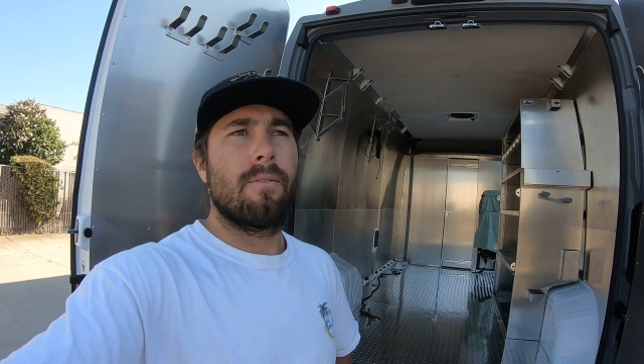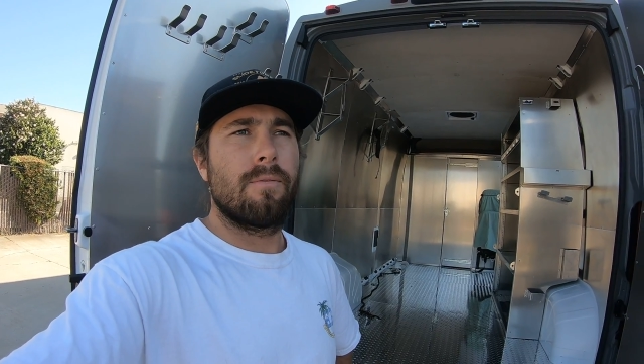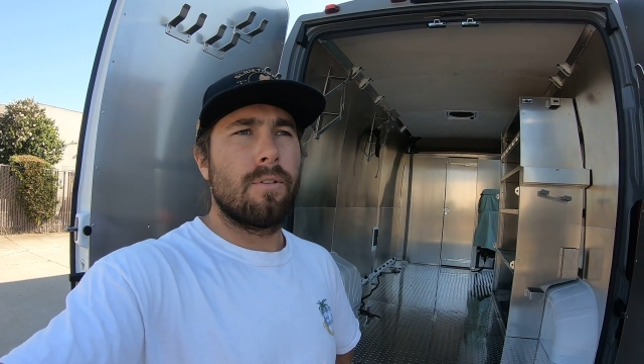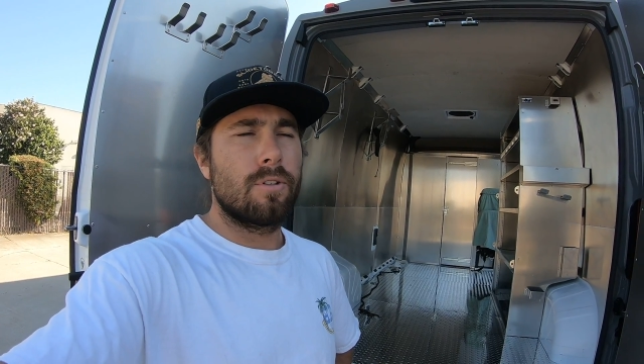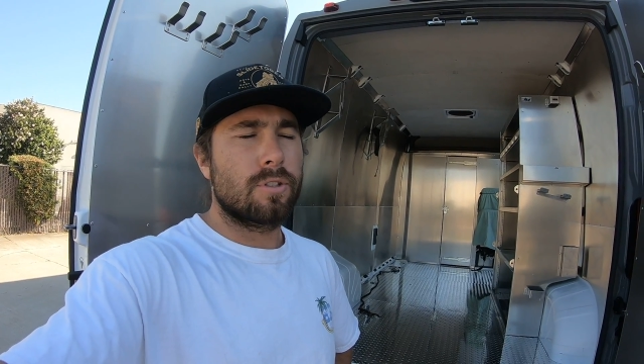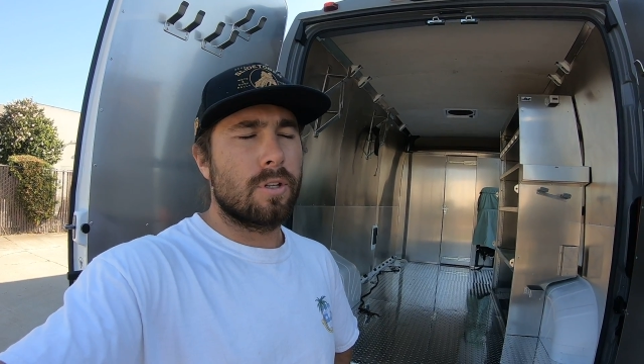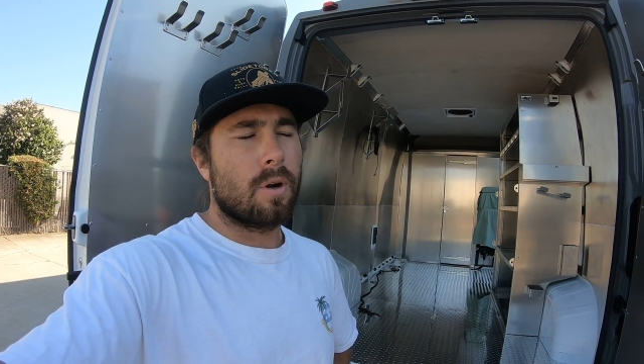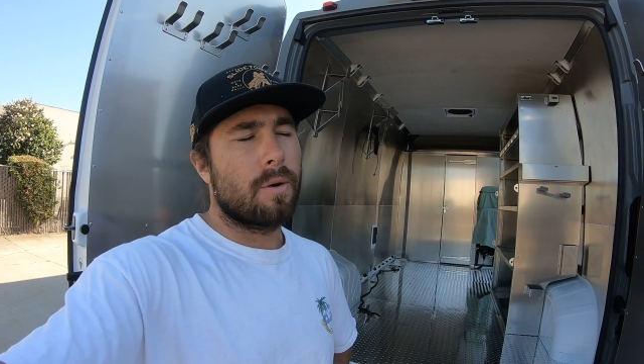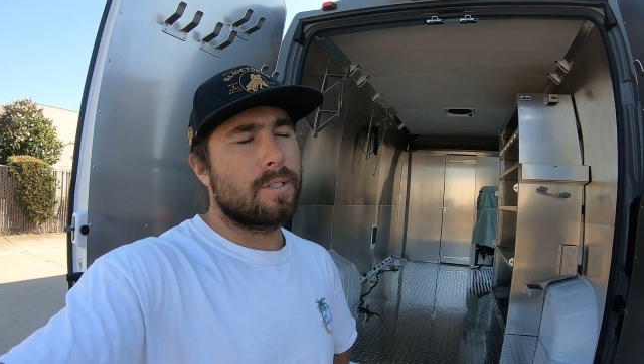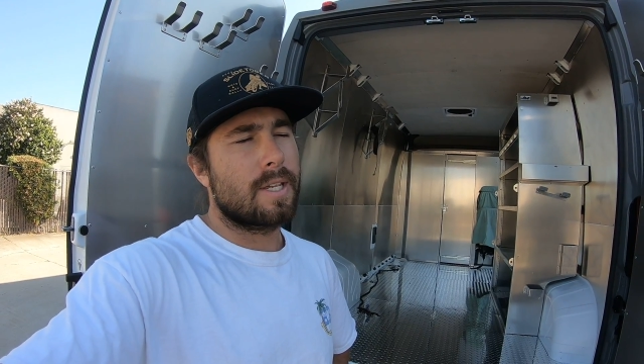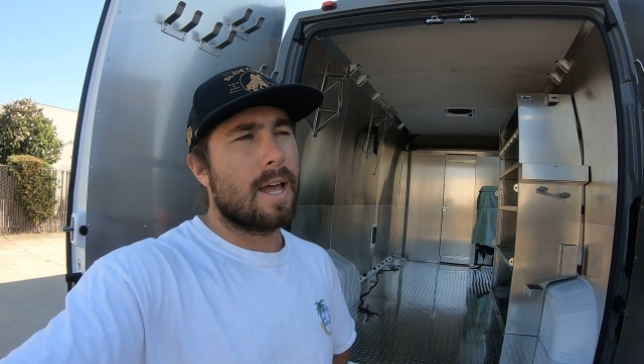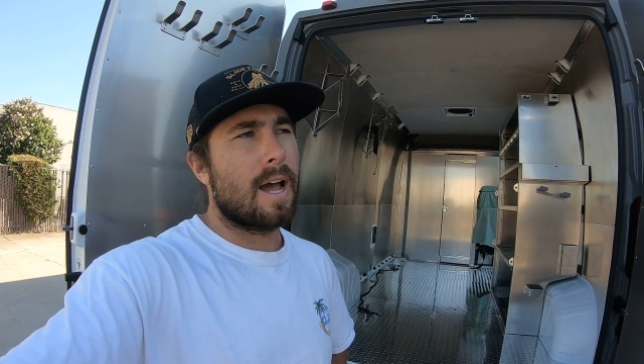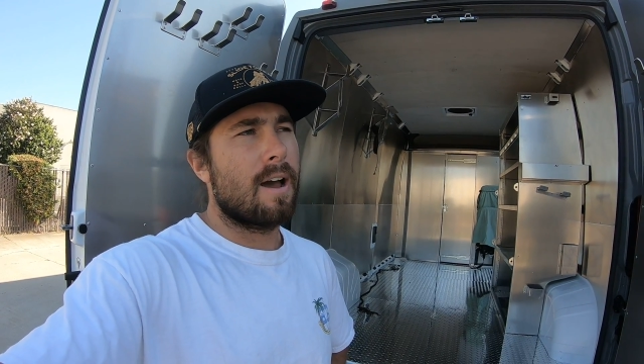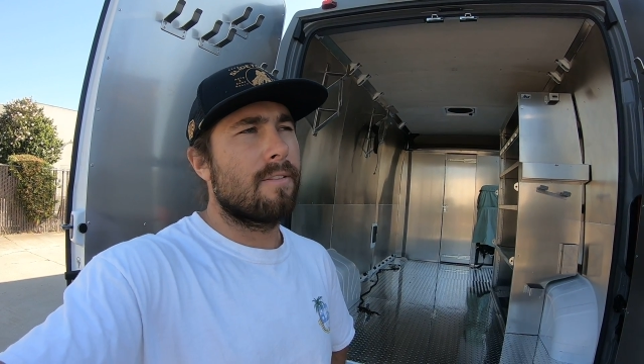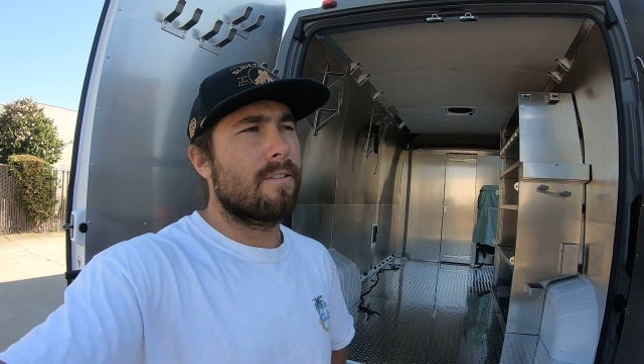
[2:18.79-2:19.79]
We usually always
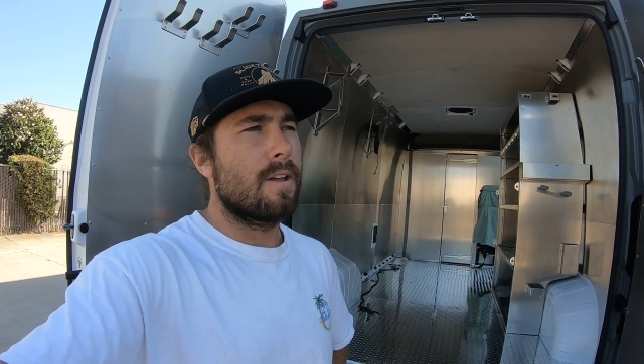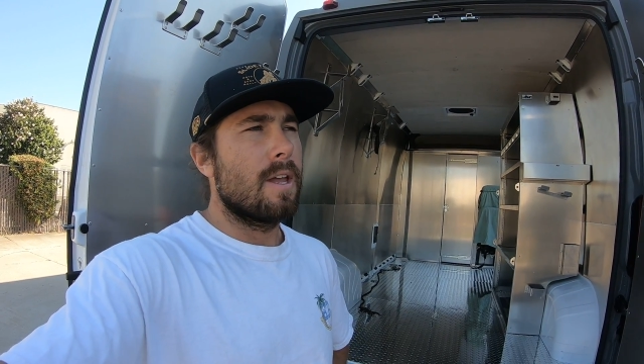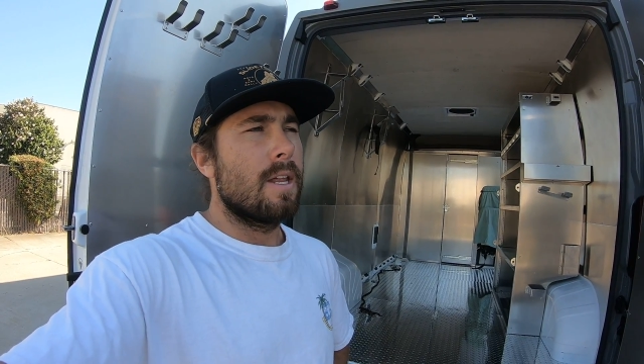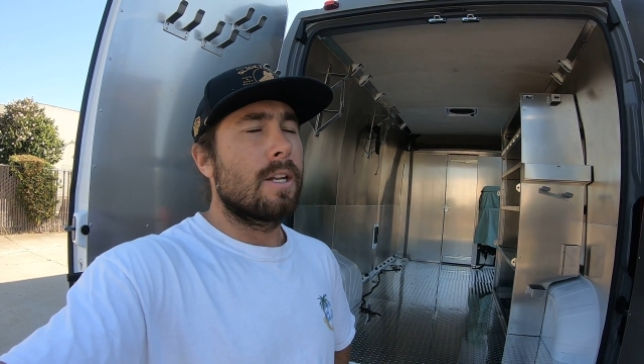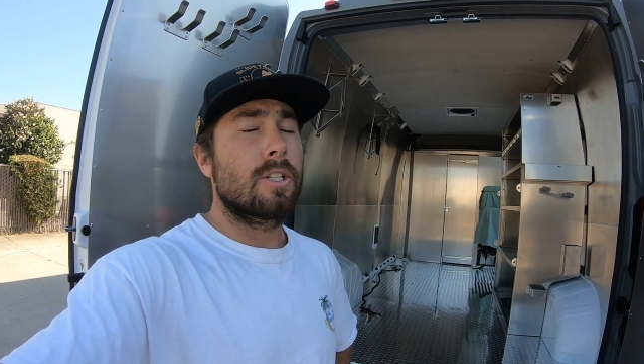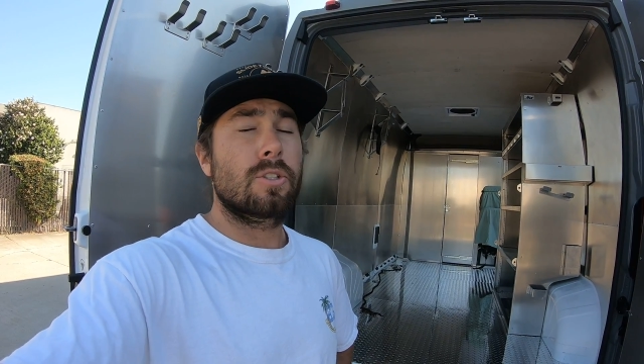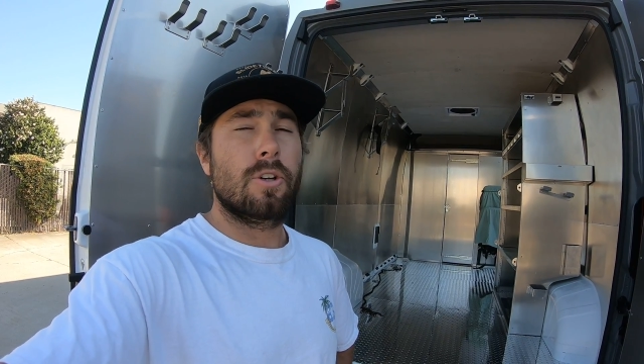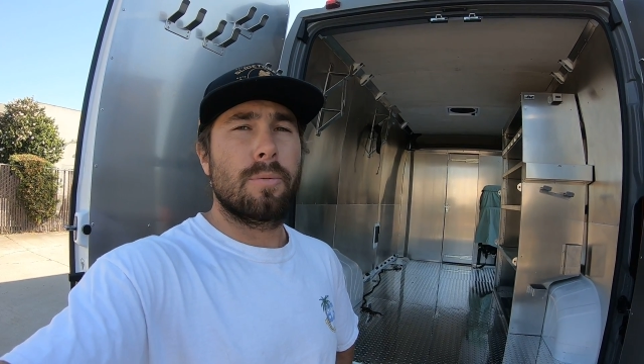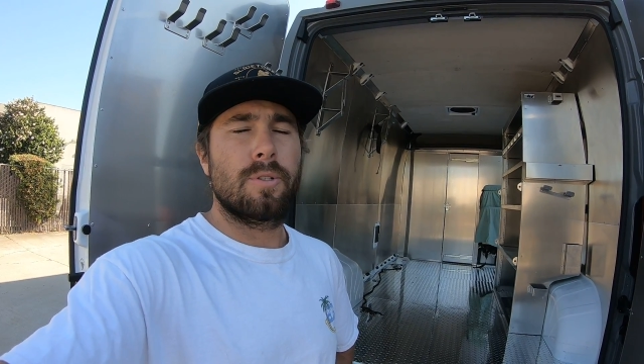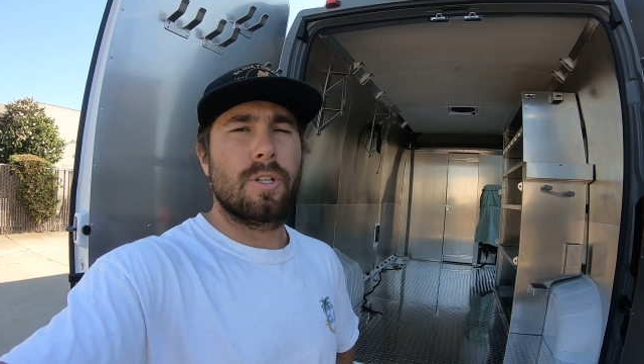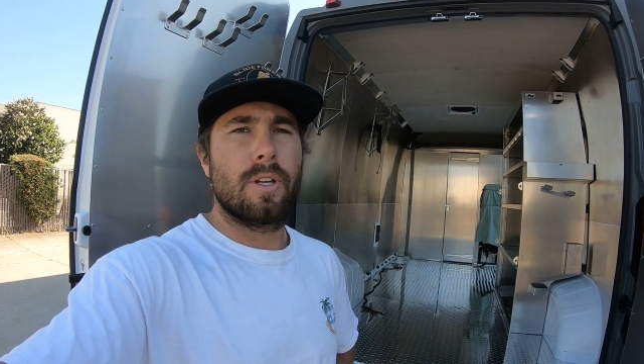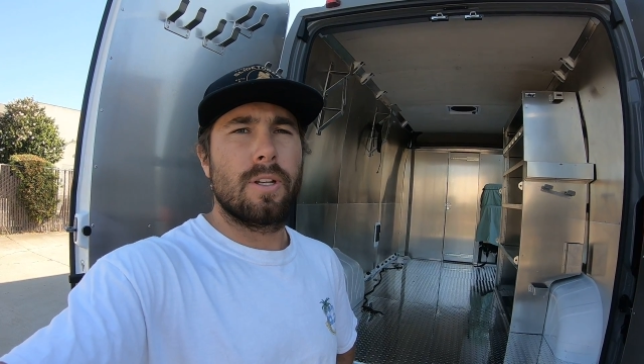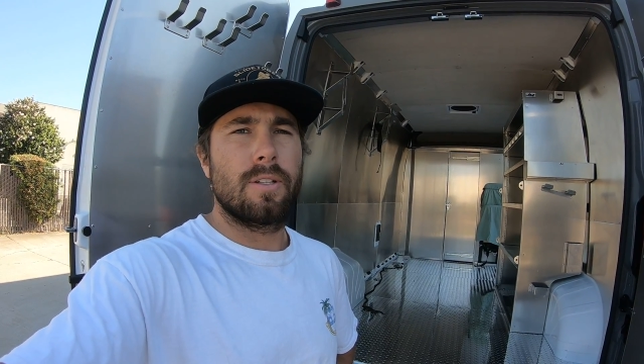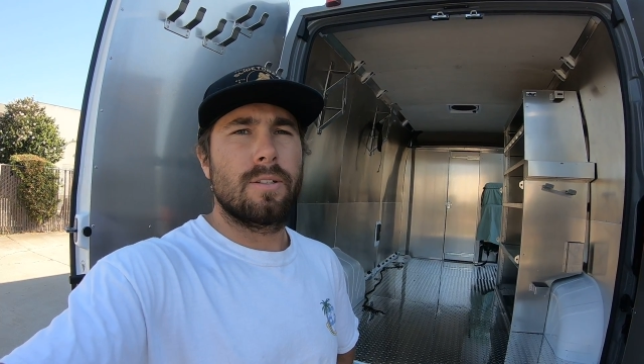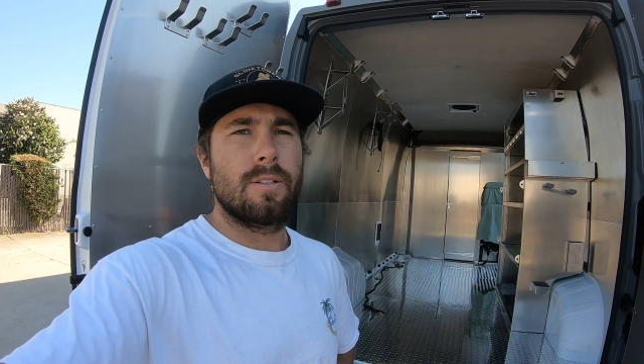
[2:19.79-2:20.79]
have
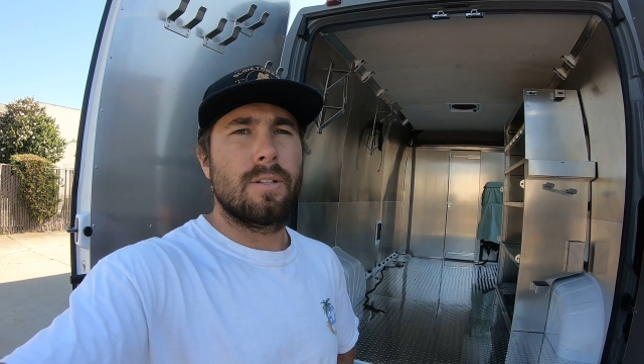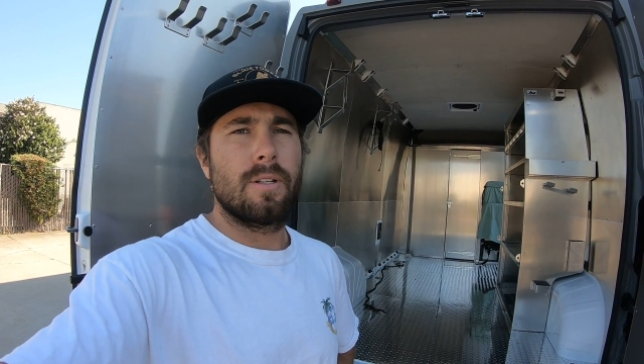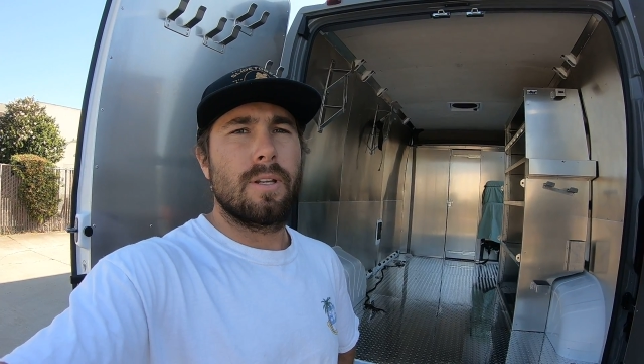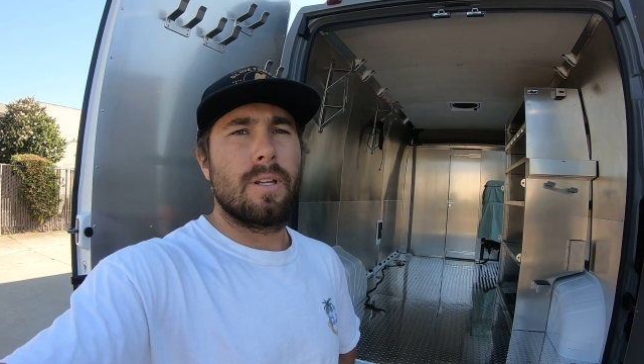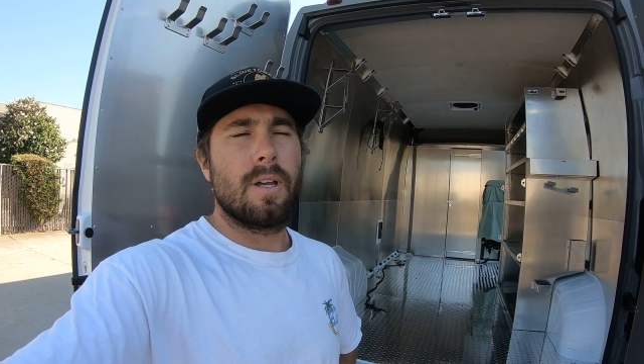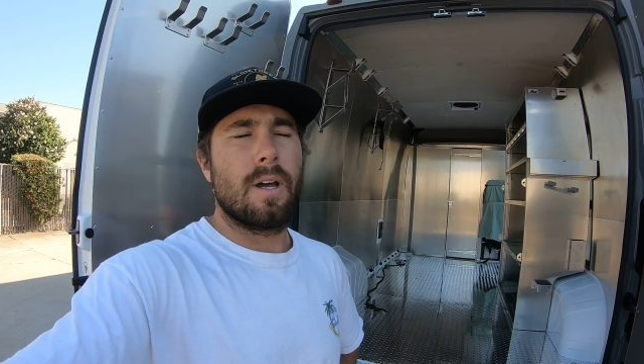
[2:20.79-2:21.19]
description